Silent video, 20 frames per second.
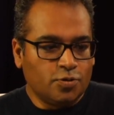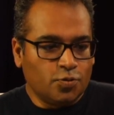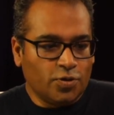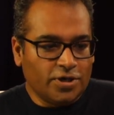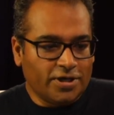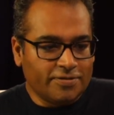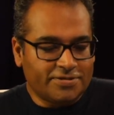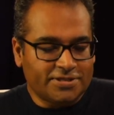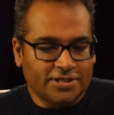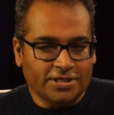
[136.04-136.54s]

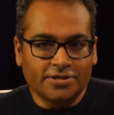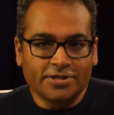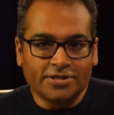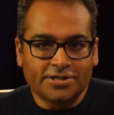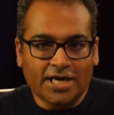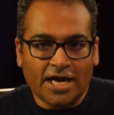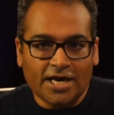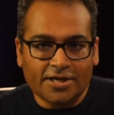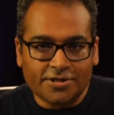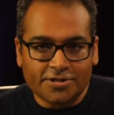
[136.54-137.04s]
we have seen the
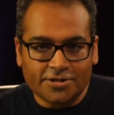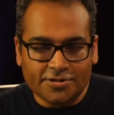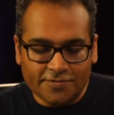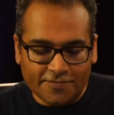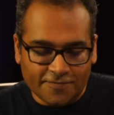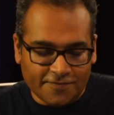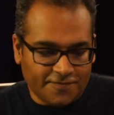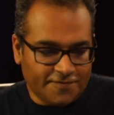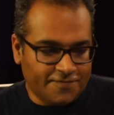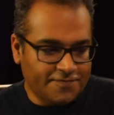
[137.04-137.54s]
deaths
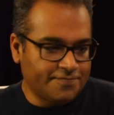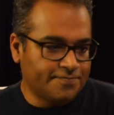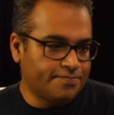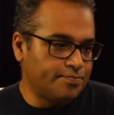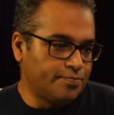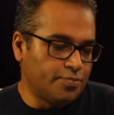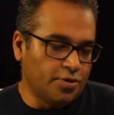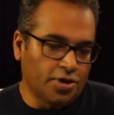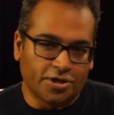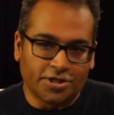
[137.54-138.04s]
of
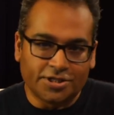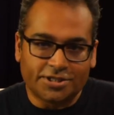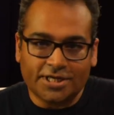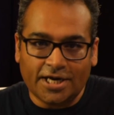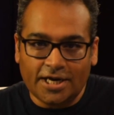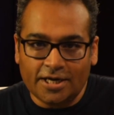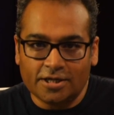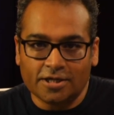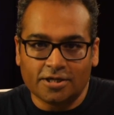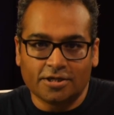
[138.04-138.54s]
Breonna
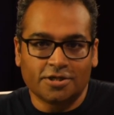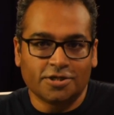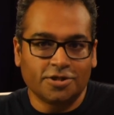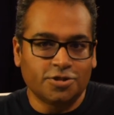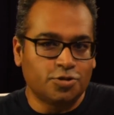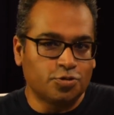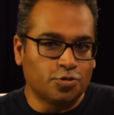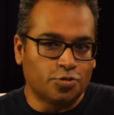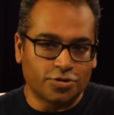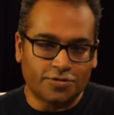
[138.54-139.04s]
Taylor,
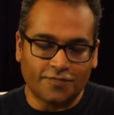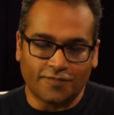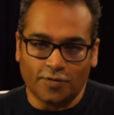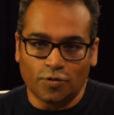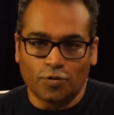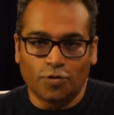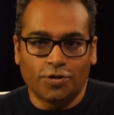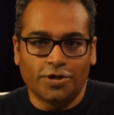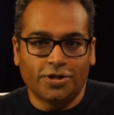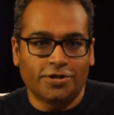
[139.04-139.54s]
George
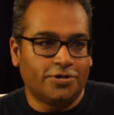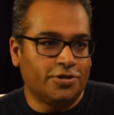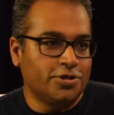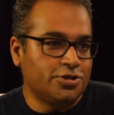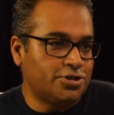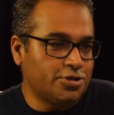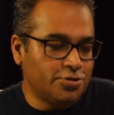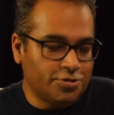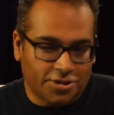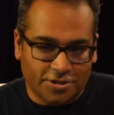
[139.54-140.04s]
Floyd, the
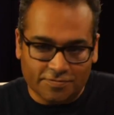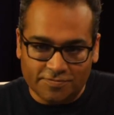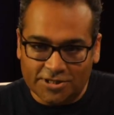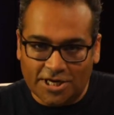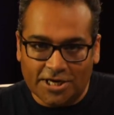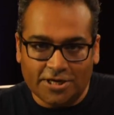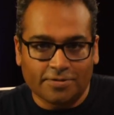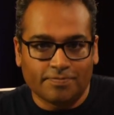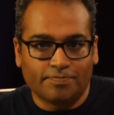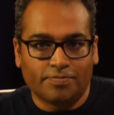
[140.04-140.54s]
shooting of
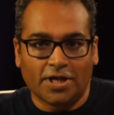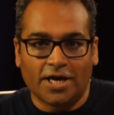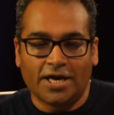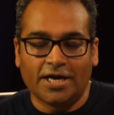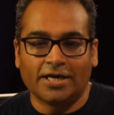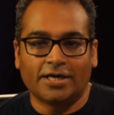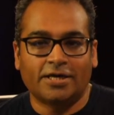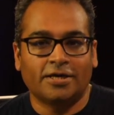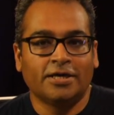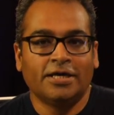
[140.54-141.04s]
Jacob
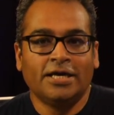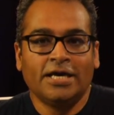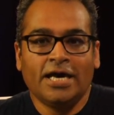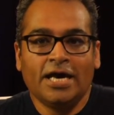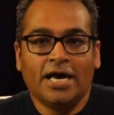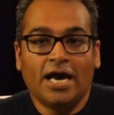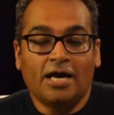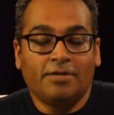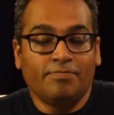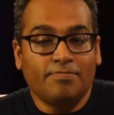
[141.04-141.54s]
Blake,
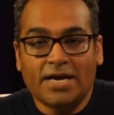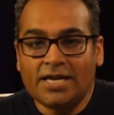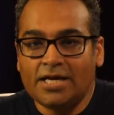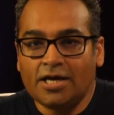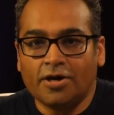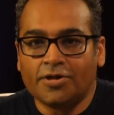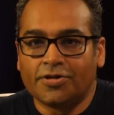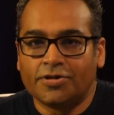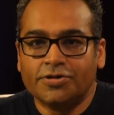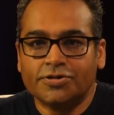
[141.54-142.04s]
and
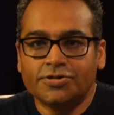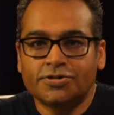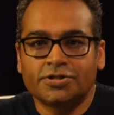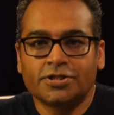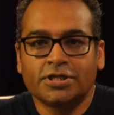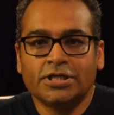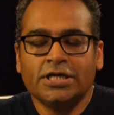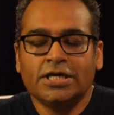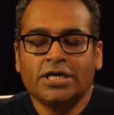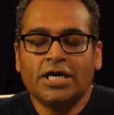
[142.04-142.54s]
many
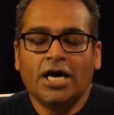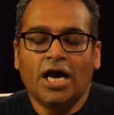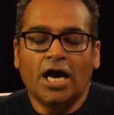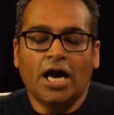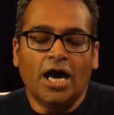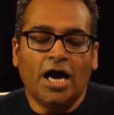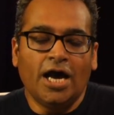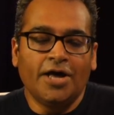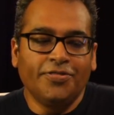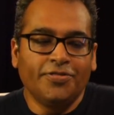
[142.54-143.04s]
others.
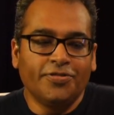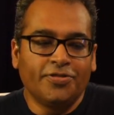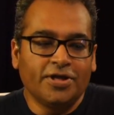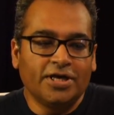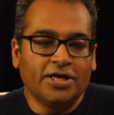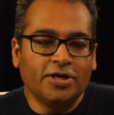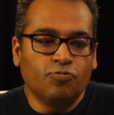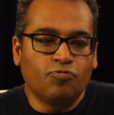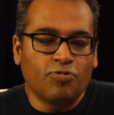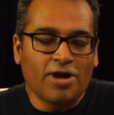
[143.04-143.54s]
And
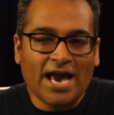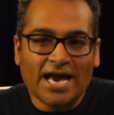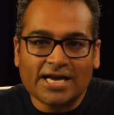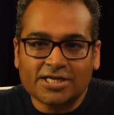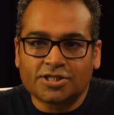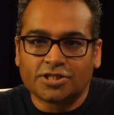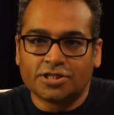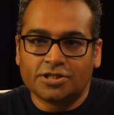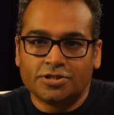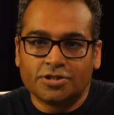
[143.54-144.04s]
the
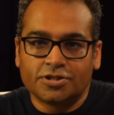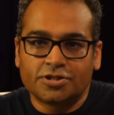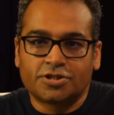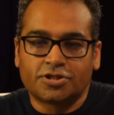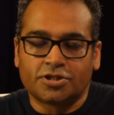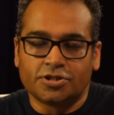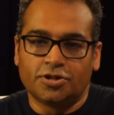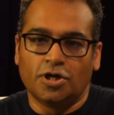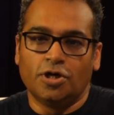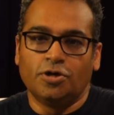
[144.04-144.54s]
reactions
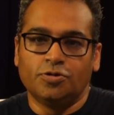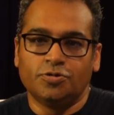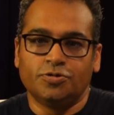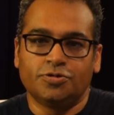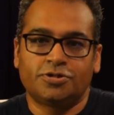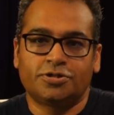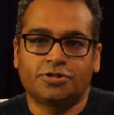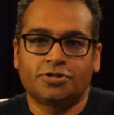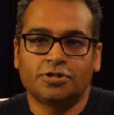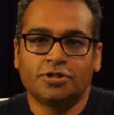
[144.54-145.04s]
to
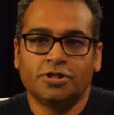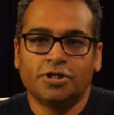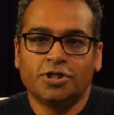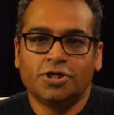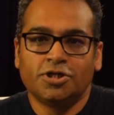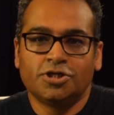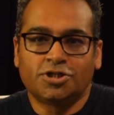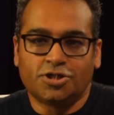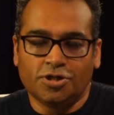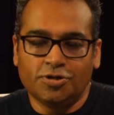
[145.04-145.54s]
those
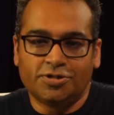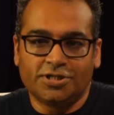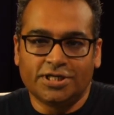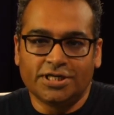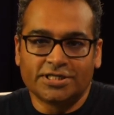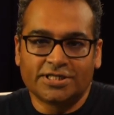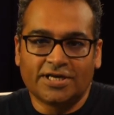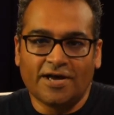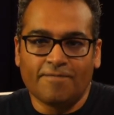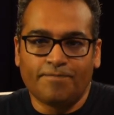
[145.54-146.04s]

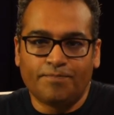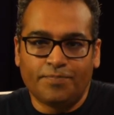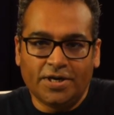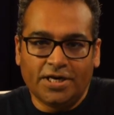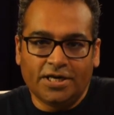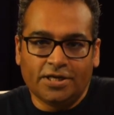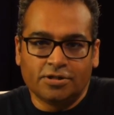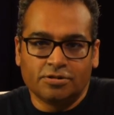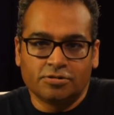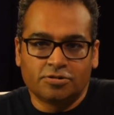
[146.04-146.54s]
shootings have
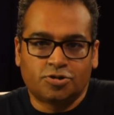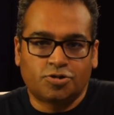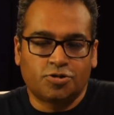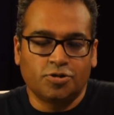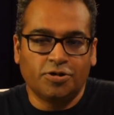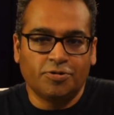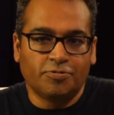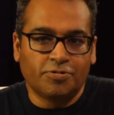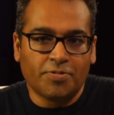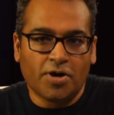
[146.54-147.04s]
been
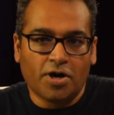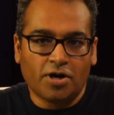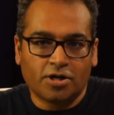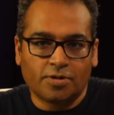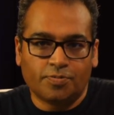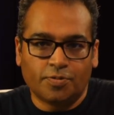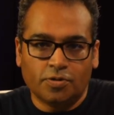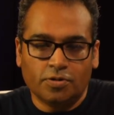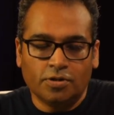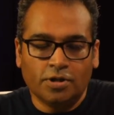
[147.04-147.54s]
truly
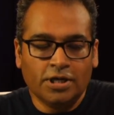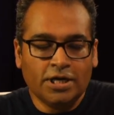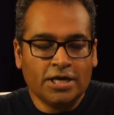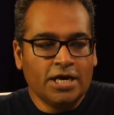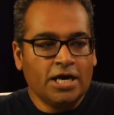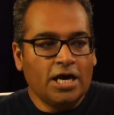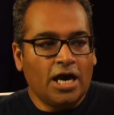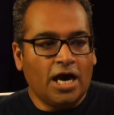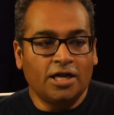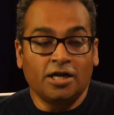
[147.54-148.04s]
remarkable.
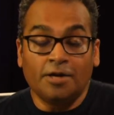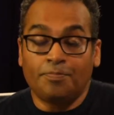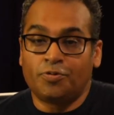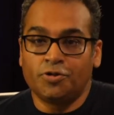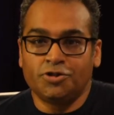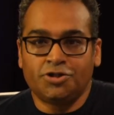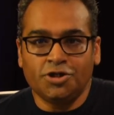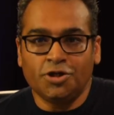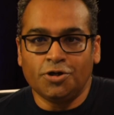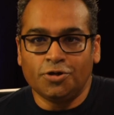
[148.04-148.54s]
And I
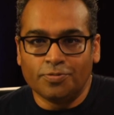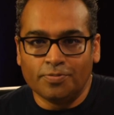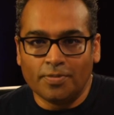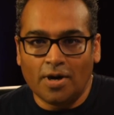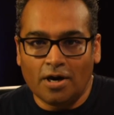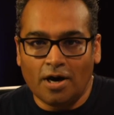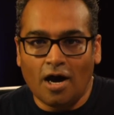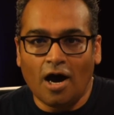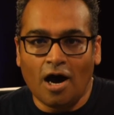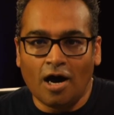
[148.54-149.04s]
presume
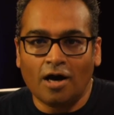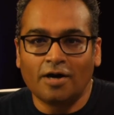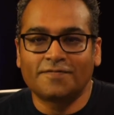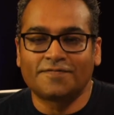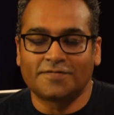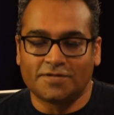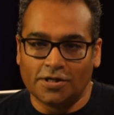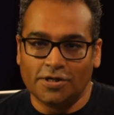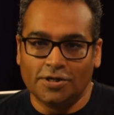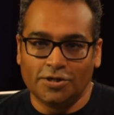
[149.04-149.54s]

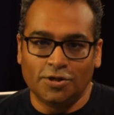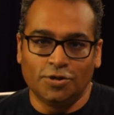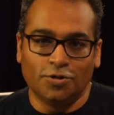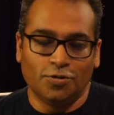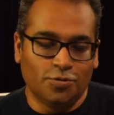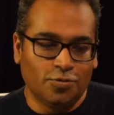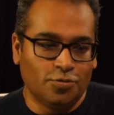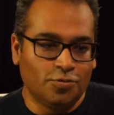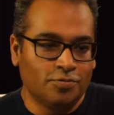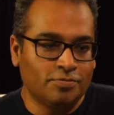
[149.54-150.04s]
after
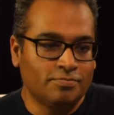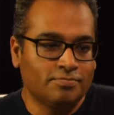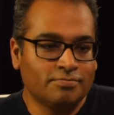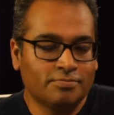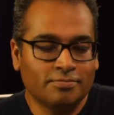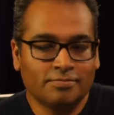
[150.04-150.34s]
you